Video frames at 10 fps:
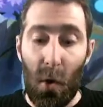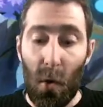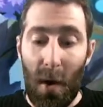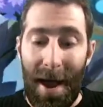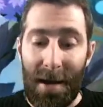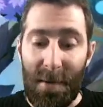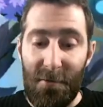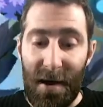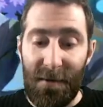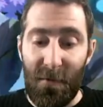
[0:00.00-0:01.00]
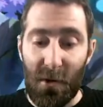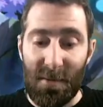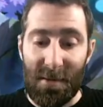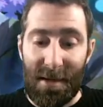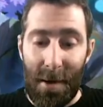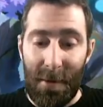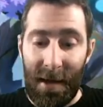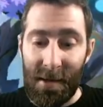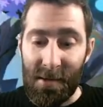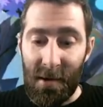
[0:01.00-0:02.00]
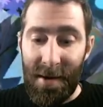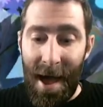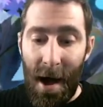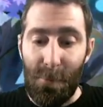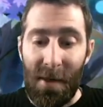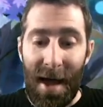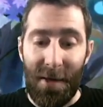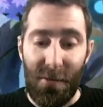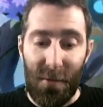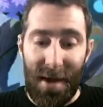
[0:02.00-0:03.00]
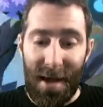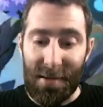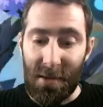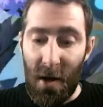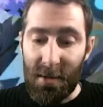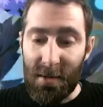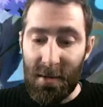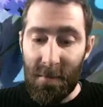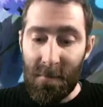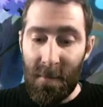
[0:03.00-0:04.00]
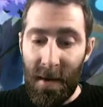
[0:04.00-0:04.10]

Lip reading: Oh, enemy reinforcements coming in. So now player 3 has lost.